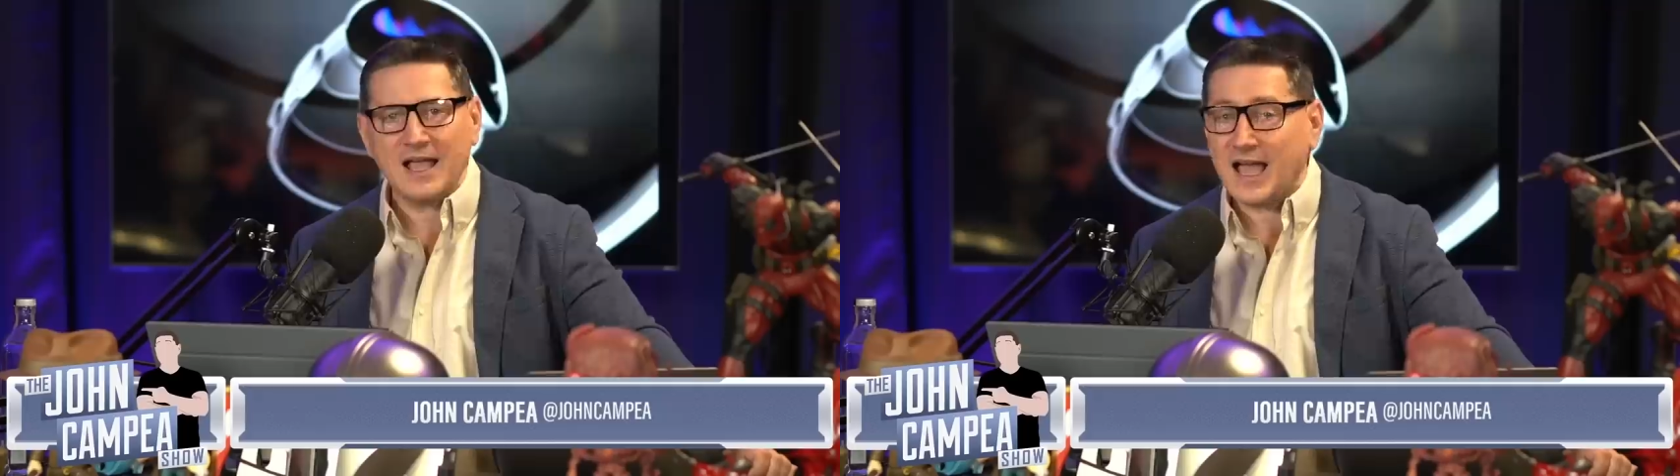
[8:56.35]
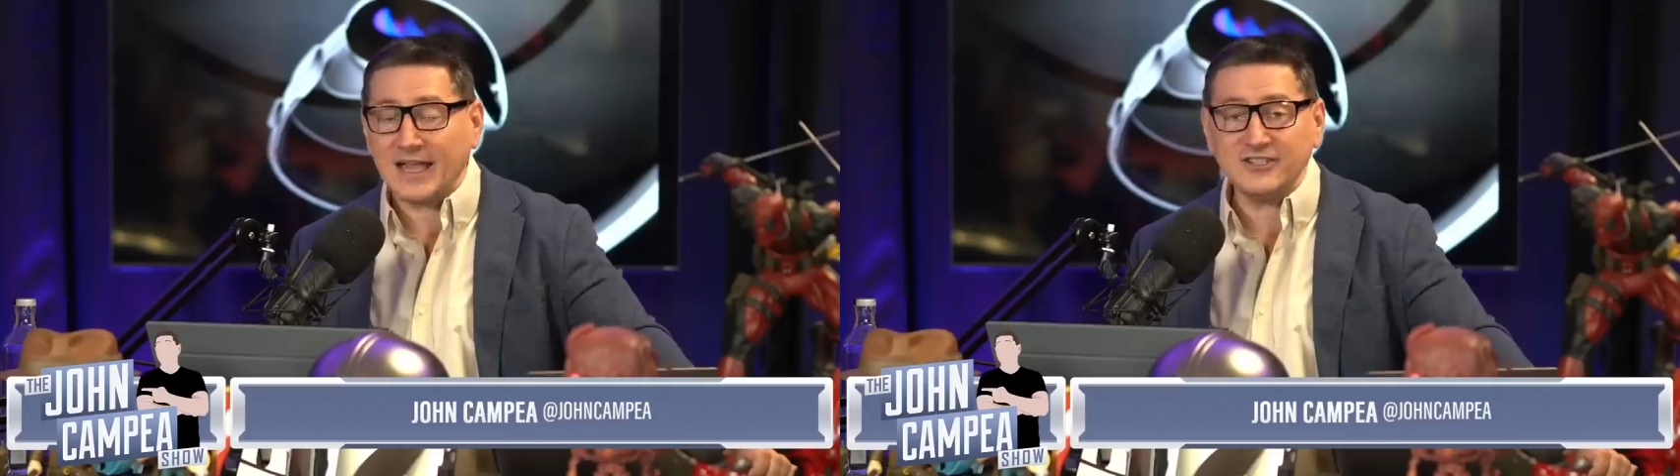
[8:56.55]

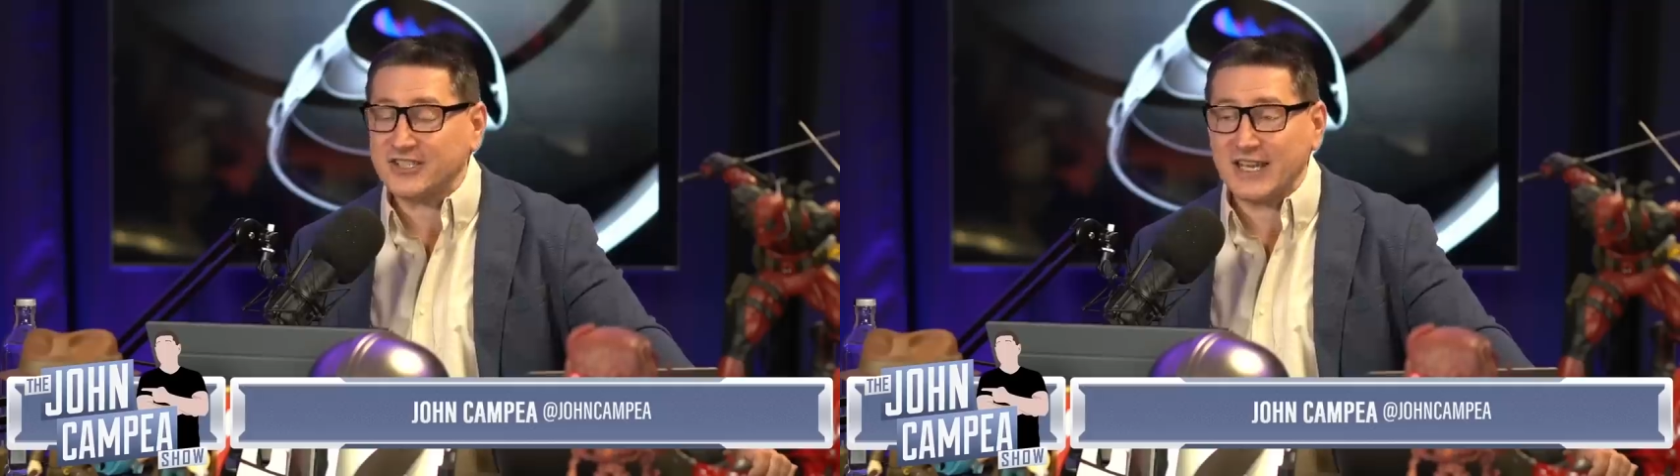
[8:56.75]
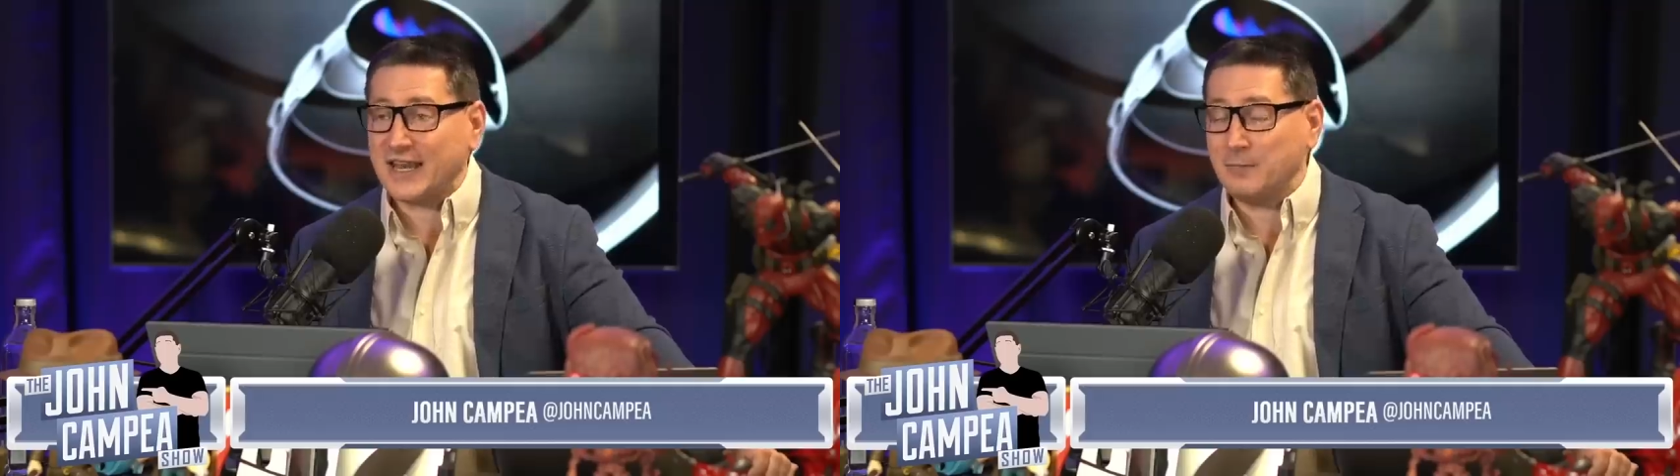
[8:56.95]
I just
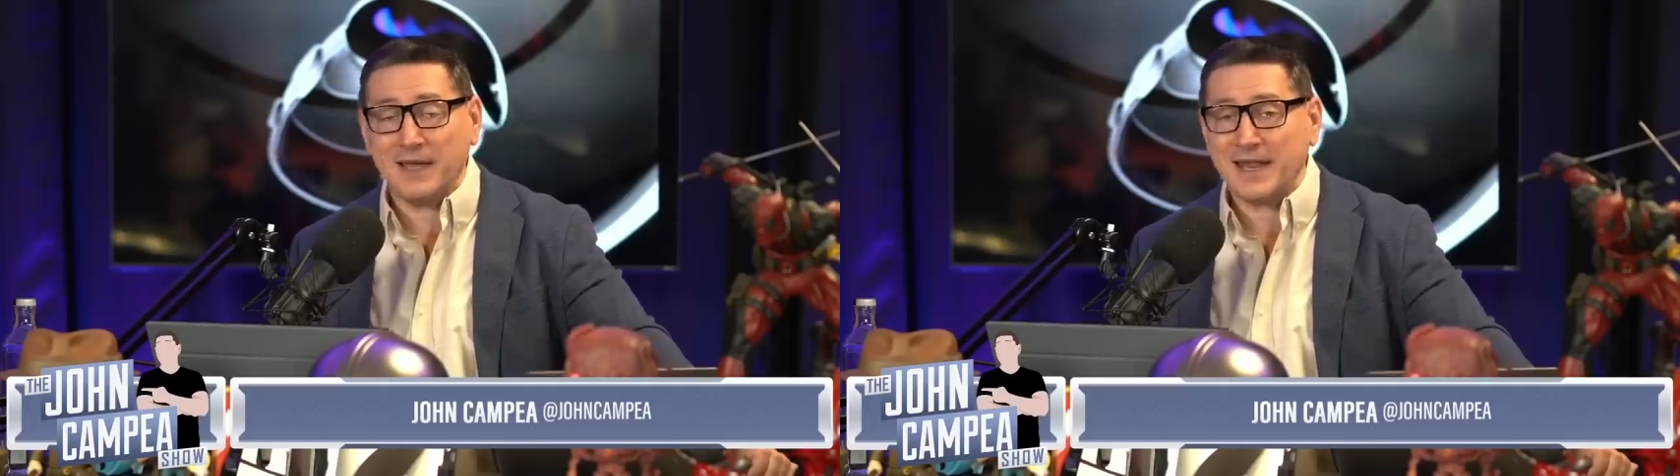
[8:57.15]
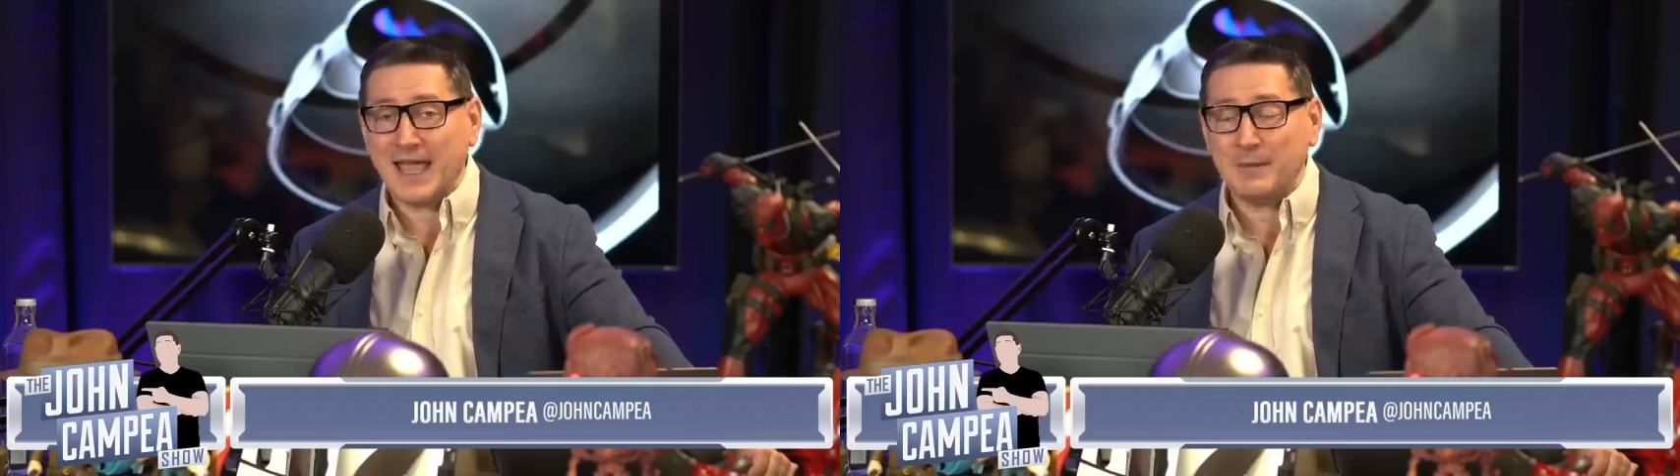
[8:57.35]
get out of
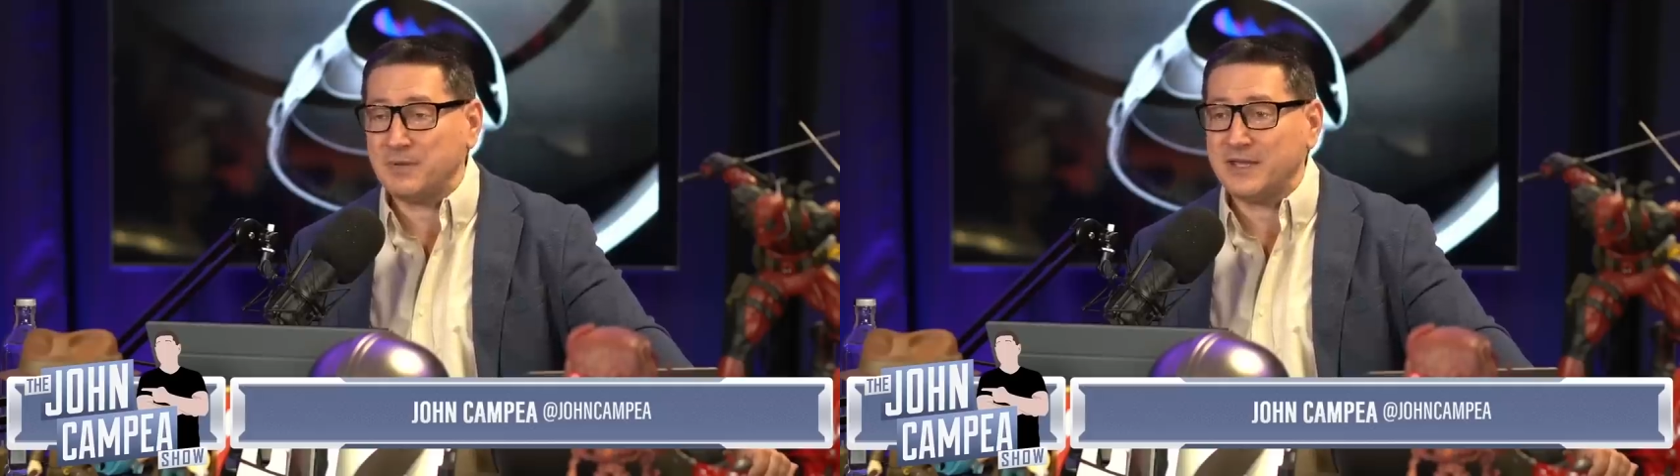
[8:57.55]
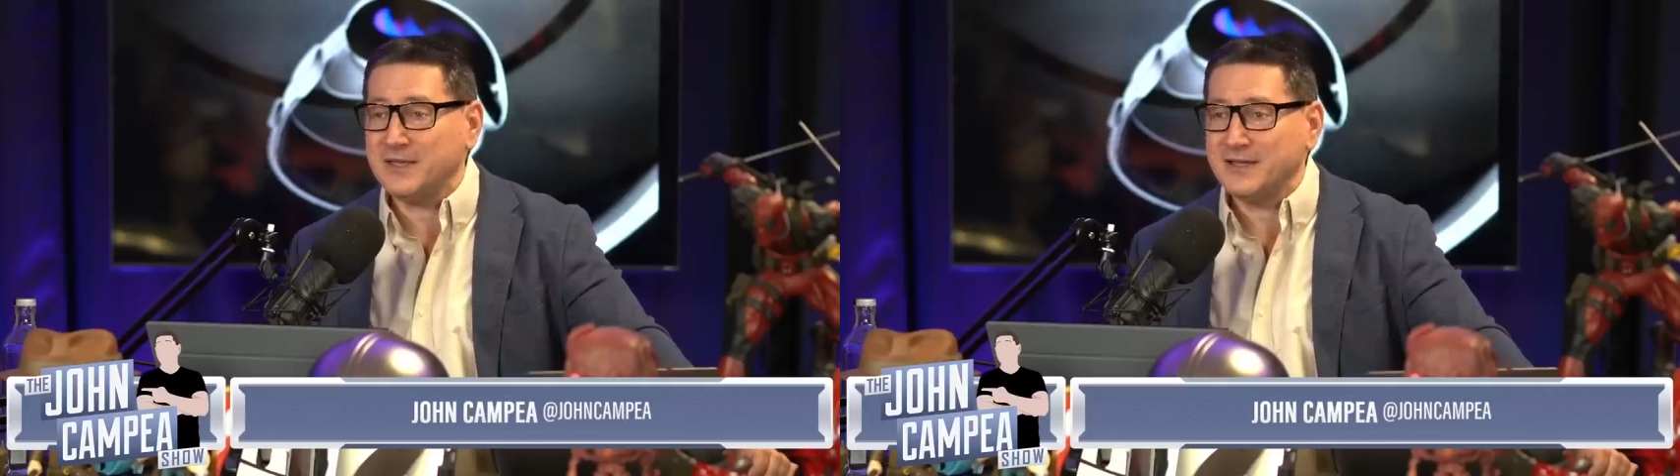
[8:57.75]
bed happy